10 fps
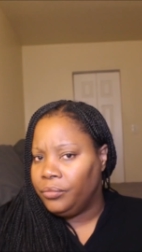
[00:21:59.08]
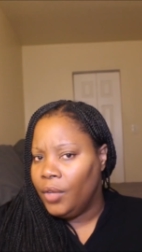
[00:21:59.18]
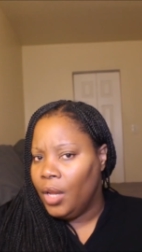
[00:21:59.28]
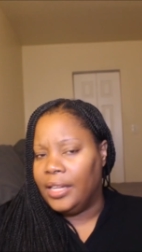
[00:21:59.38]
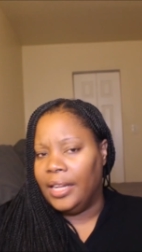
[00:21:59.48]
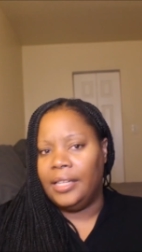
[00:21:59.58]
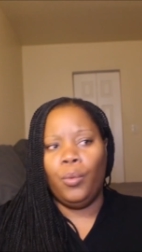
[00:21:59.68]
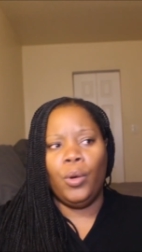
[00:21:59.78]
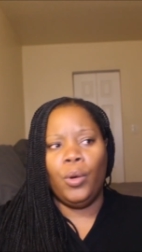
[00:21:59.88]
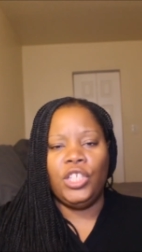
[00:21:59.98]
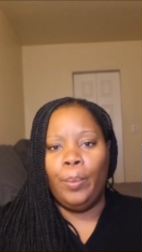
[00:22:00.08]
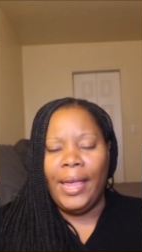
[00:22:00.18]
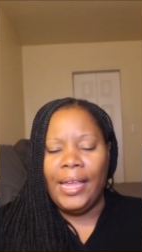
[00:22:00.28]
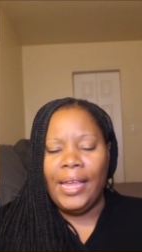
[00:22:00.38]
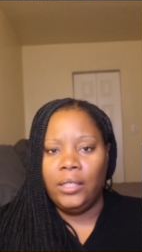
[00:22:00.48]
He's like, it wasn't just
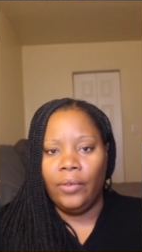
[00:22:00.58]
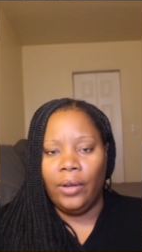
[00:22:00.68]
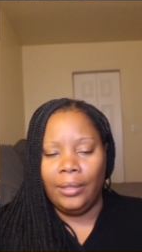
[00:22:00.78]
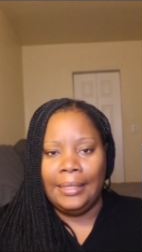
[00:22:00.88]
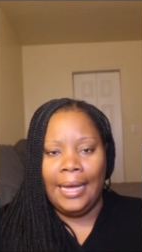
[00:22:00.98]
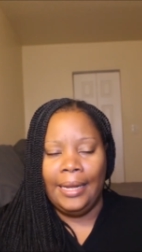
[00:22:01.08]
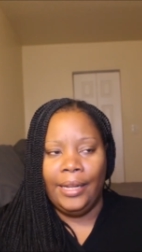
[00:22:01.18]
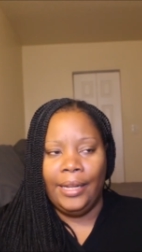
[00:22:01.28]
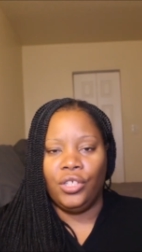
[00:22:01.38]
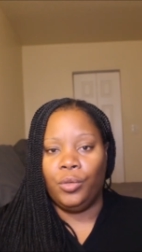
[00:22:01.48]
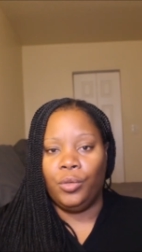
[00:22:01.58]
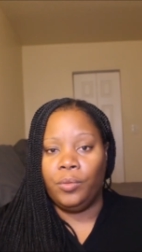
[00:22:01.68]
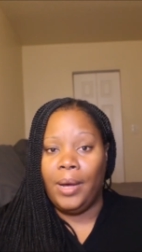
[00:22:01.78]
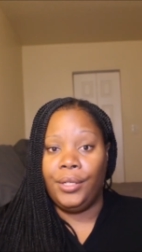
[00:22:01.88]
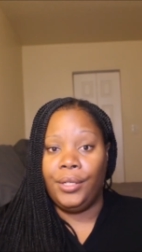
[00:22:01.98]
Basie's father that died in their church, it was
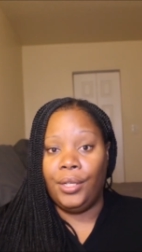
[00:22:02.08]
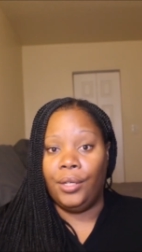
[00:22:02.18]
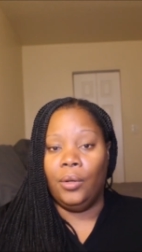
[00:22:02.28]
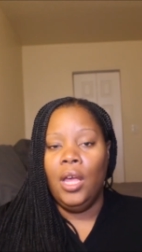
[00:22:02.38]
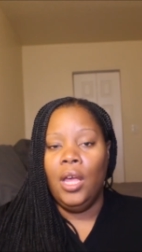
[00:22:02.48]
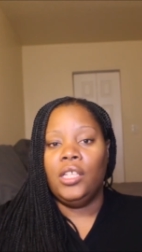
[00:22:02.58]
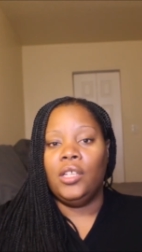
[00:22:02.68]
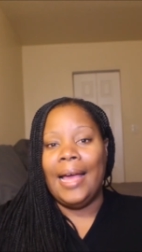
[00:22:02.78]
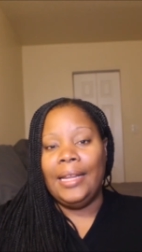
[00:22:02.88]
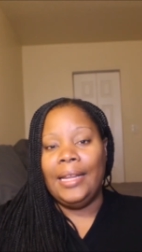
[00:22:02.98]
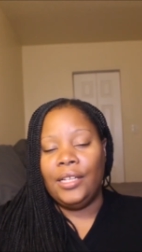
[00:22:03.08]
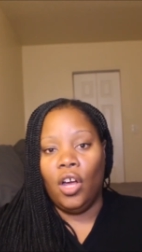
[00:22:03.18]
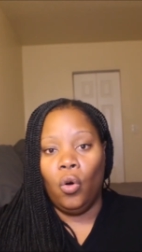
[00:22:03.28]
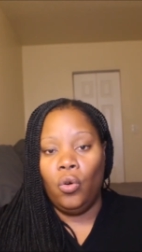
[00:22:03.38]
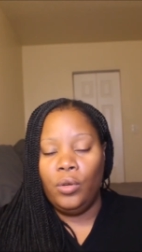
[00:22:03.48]
mine too. So I need to
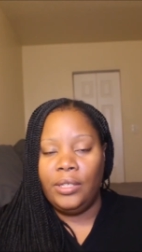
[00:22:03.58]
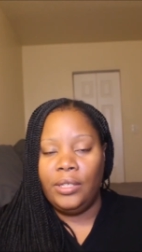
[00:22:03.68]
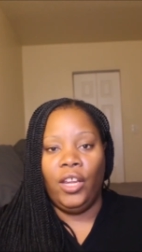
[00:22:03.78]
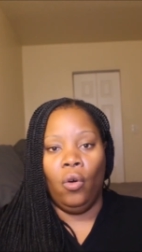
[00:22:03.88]
know whose side are you